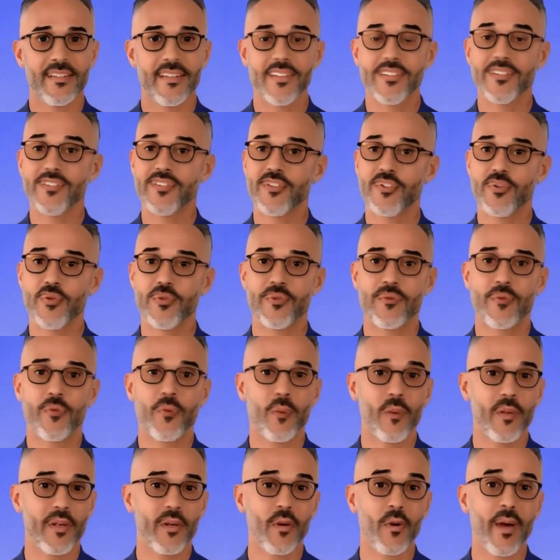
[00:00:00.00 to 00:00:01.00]
This is
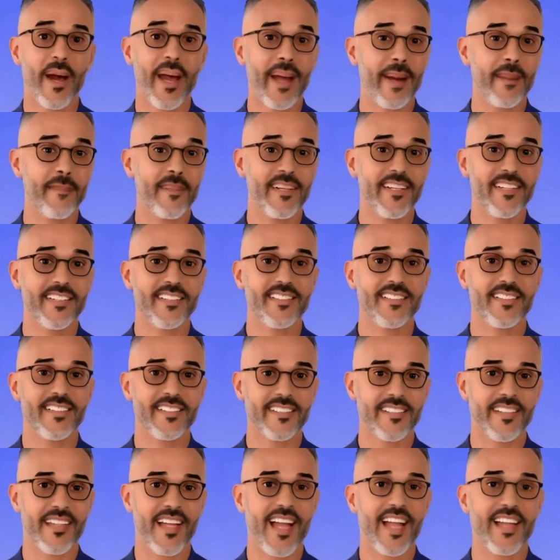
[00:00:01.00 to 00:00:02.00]
useful when your app needs to
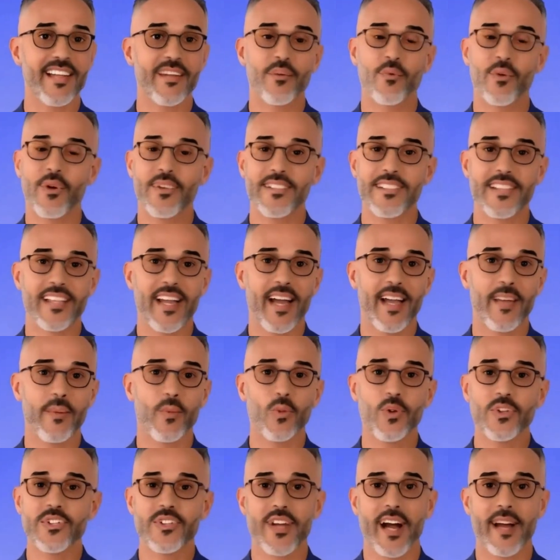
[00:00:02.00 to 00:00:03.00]
decide at runtime
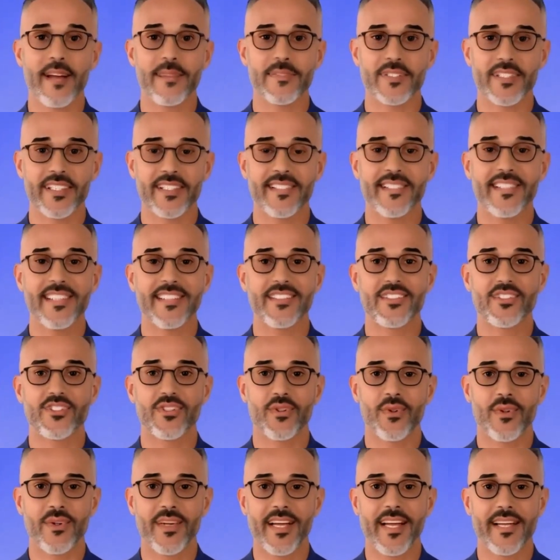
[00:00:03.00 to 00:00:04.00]
which object it needs
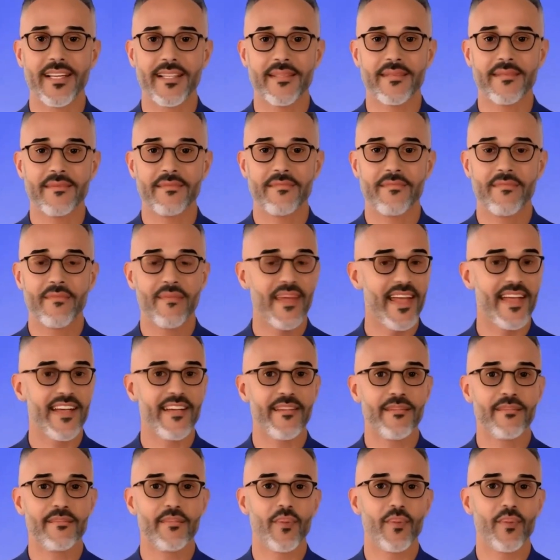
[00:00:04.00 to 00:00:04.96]
to create. Then,